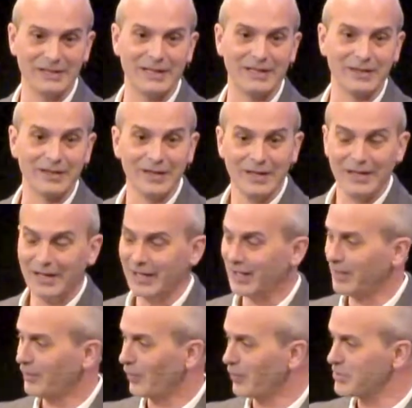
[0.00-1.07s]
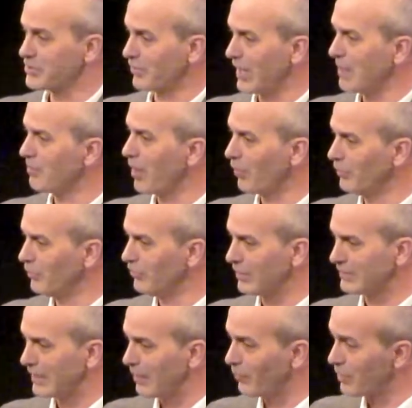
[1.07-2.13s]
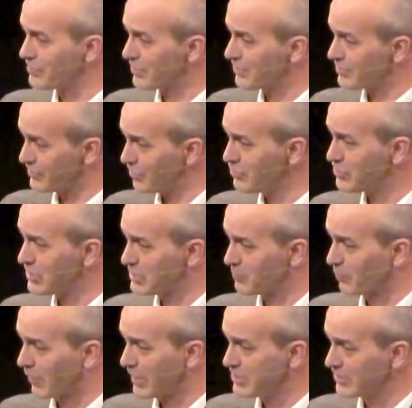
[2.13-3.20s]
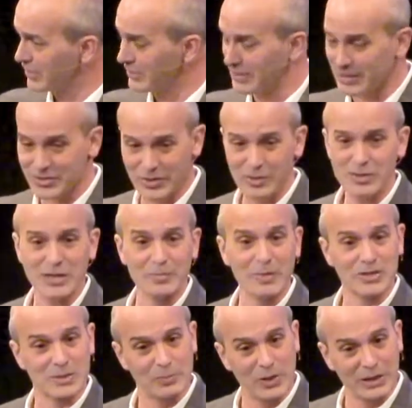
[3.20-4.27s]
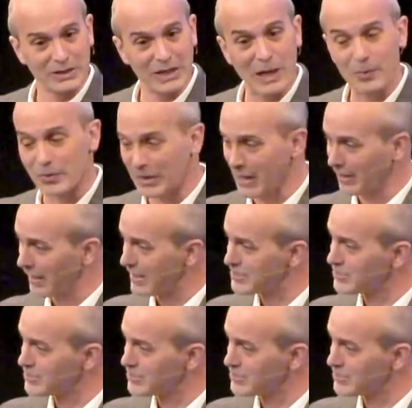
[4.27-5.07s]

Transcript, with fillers: And, and of course, Grandma knew that that wasn't Susie's bracelet, that Susie must have picked that up in that last